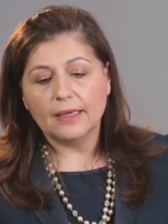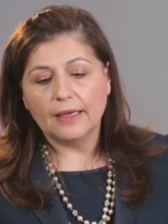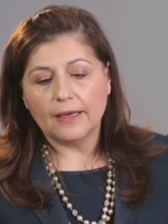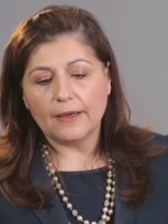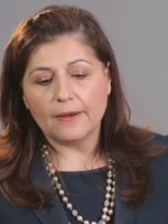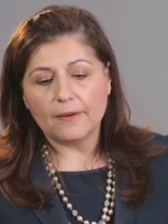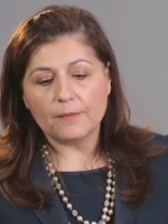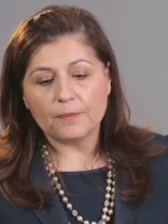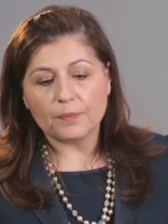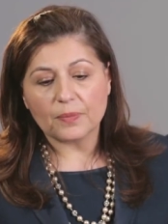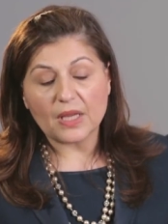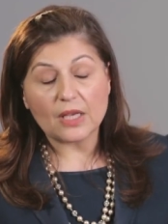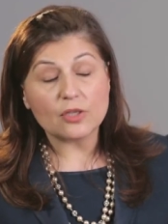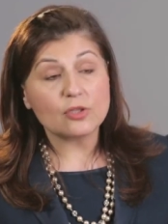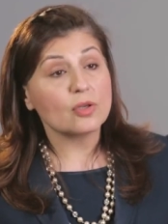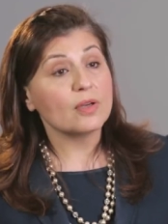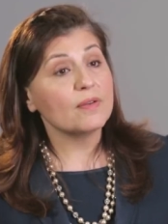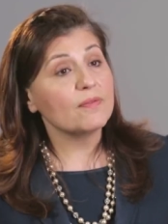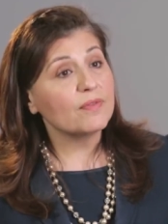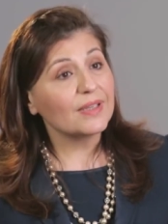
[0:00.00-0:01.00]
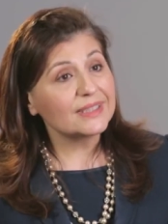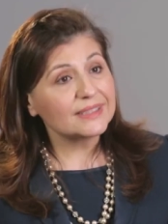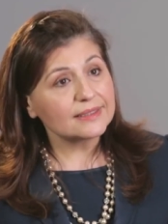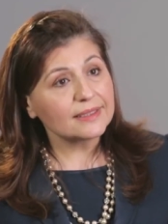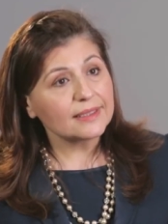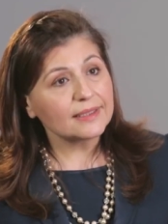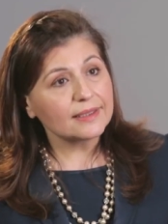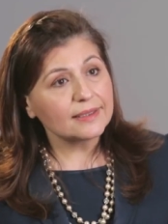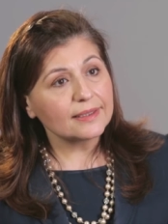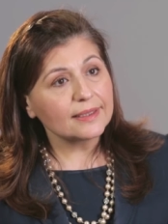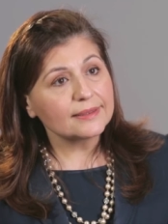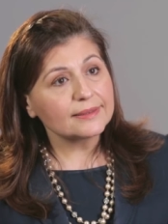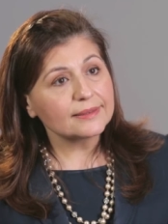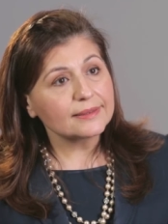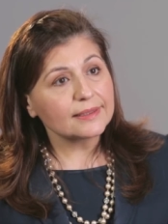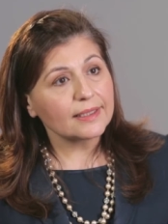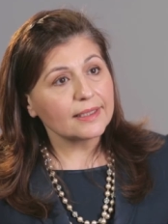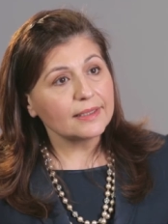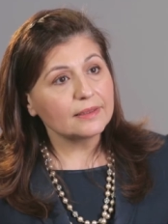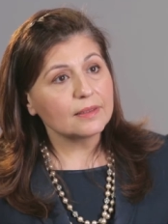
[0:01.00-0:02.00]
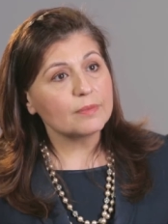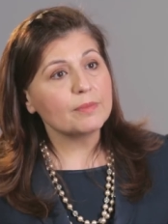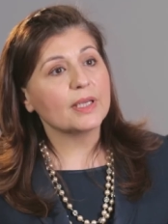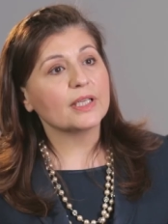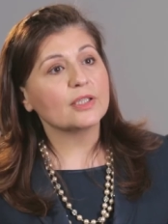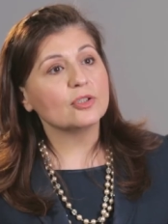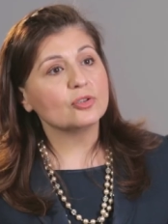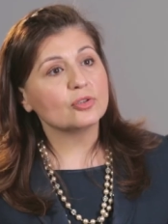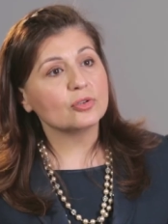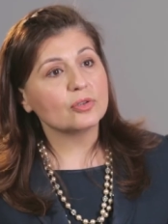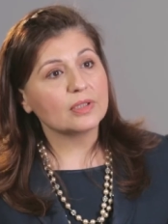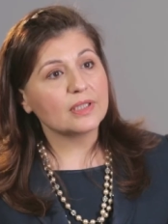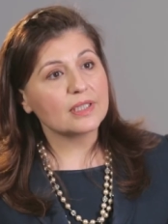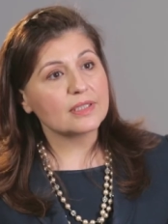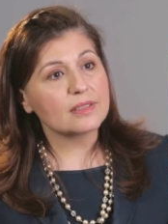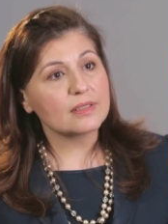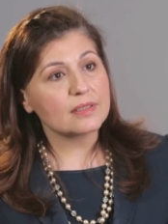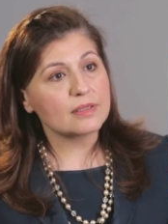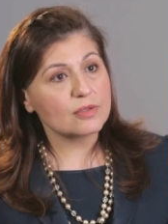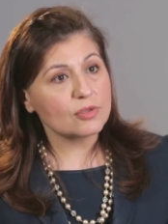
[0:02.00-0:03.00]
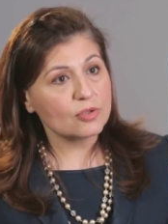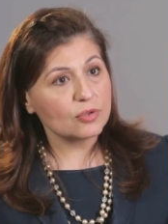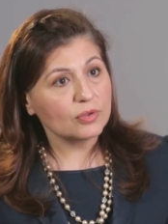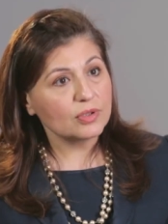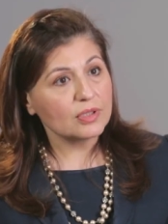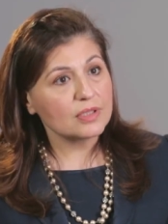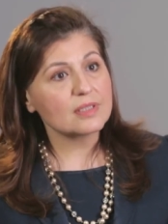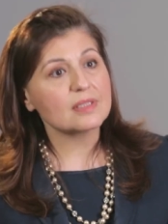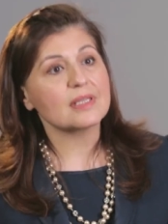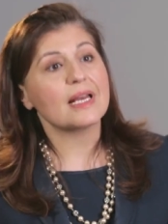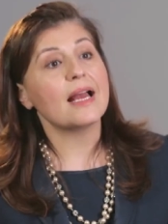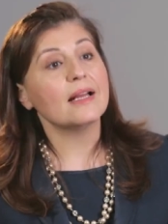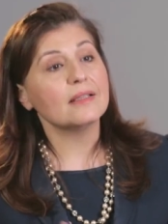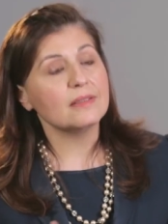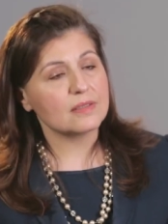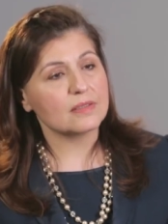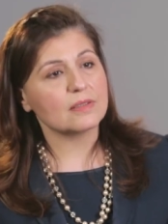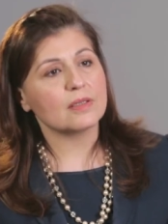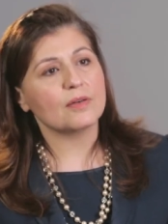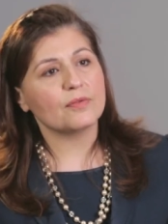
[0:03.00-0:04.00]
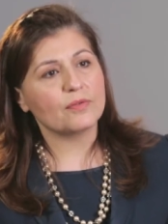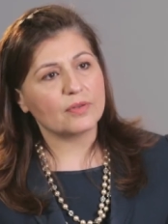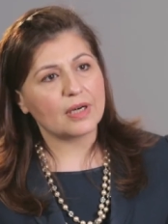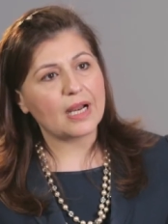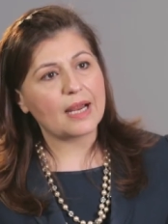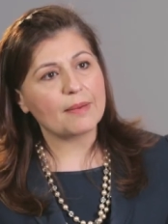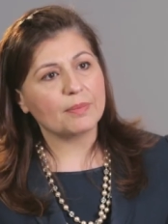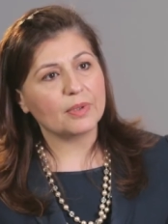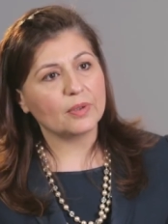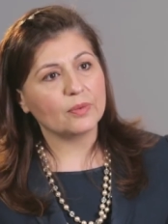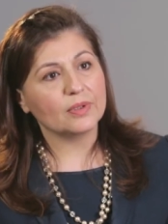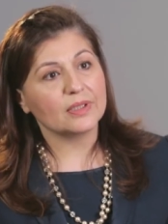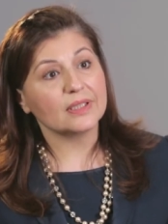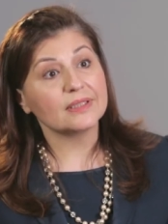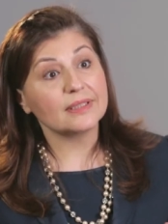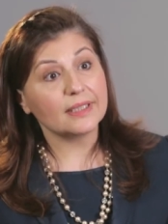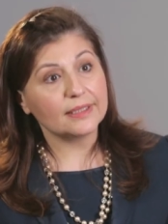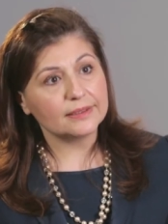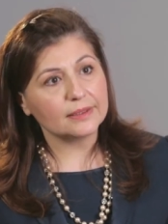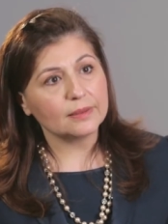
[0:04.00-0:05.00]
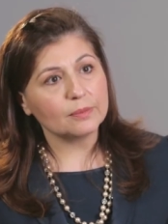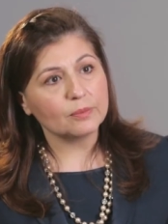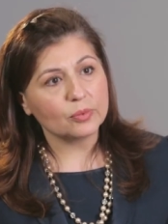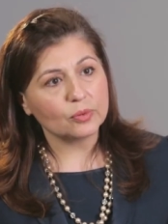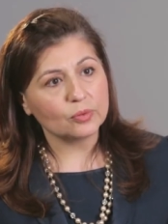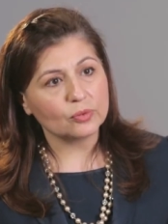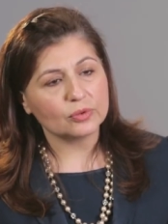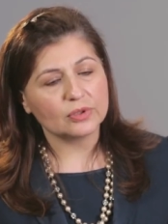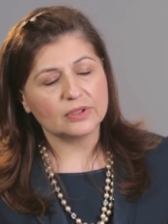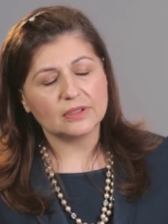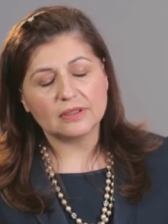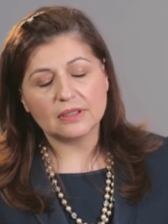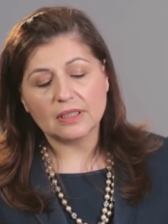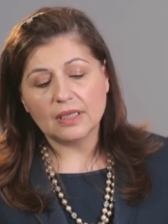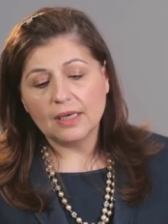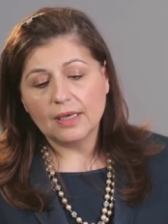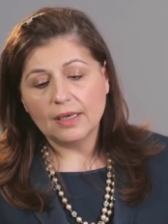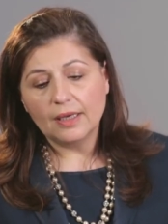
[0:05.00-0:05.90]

Um, so investing in the estate and making sure that students and staff are happy with it is important.